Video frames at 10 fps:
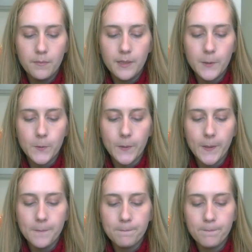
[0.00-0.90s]
That's okay.
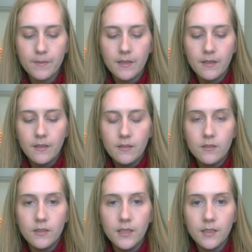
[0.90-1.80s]
So
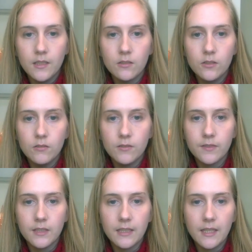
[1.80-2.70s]
I think that'll do us for
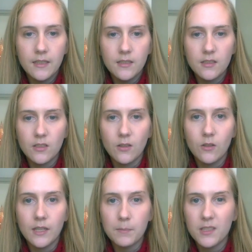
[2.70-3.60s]
today. This is a
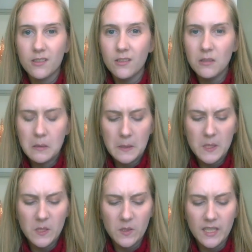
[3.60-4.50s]
long episode.
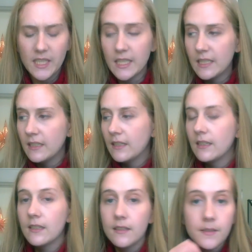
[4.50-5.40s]
Sorry.
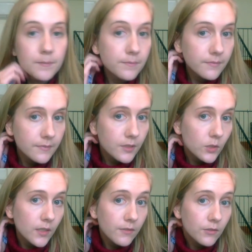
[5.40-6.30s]
You
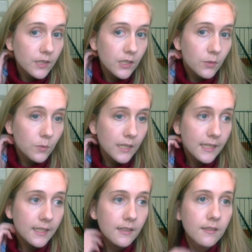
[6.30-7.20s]
have a really good
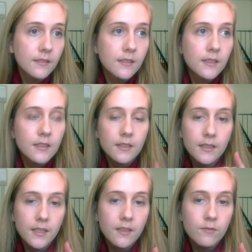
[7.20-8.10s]
week.
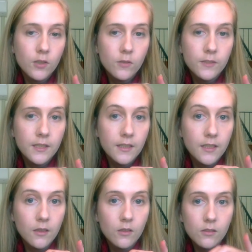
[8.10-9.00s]
Get involved in the knit
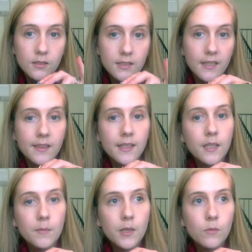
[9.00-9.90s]
along. Start
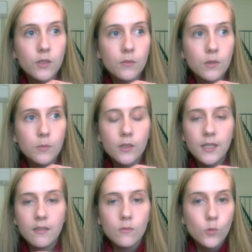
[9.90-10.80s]
thinking about what you want to put
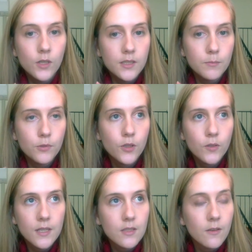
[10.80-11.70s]
in. Works in
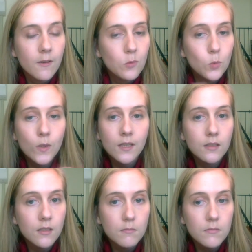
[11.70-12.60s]
progress.
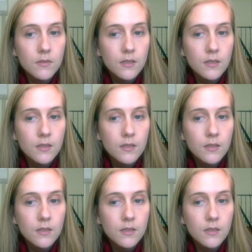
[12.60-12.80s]
Welcome.